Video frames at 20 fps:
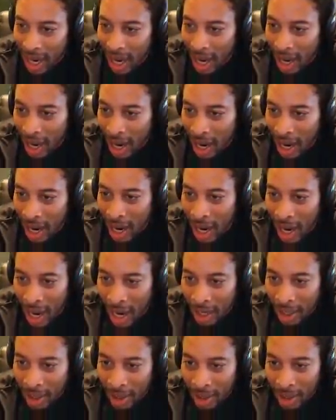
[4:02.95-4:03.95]

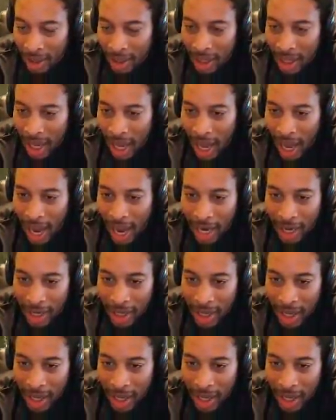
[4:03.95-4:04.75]
Uh-huh! Hey.